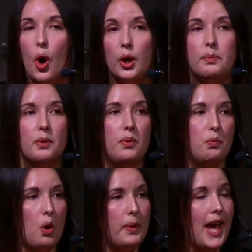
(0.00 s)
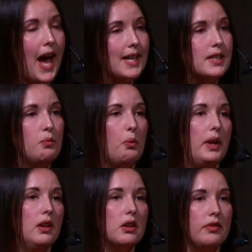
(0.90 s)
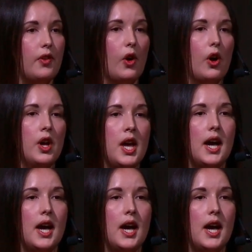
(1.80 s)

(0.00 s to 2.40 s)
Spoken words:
open with what we ask and what we look for,